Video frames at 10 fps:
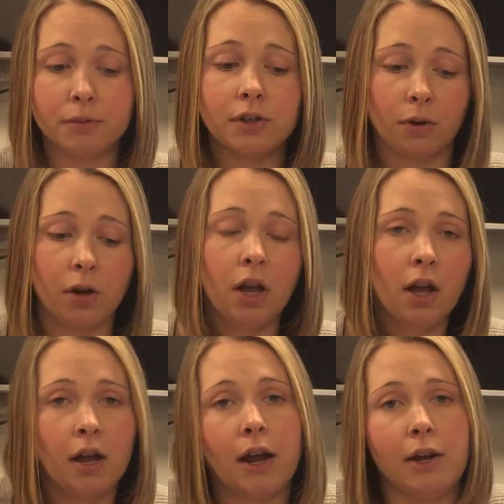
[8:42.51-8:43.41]
So
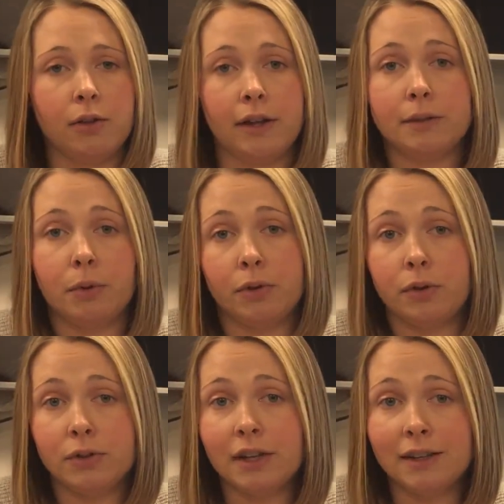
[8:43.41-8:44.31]
I utilize both
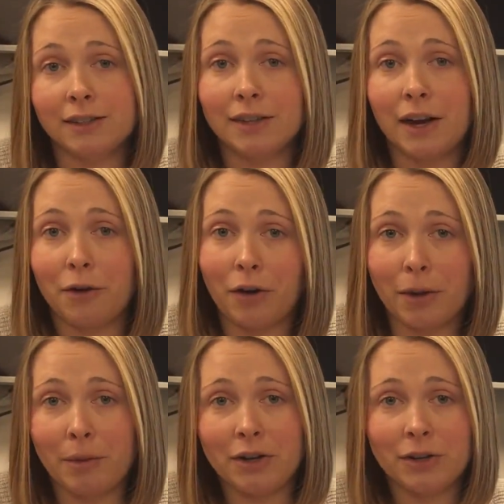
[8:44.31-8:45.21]
those things, and I'd
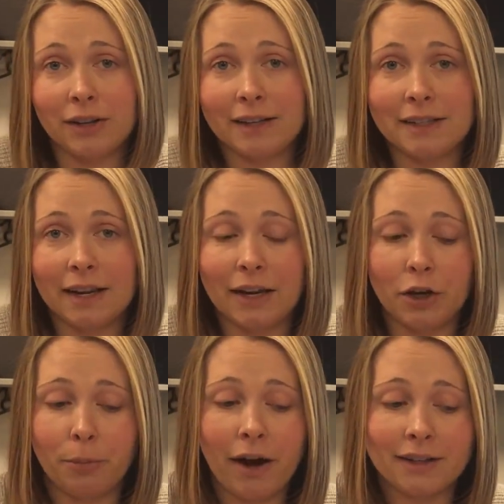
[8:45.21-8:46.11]
recommend utilizing it in
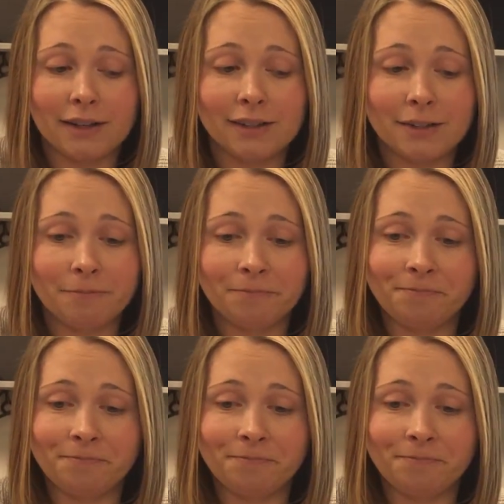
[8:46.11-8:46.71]
your practice.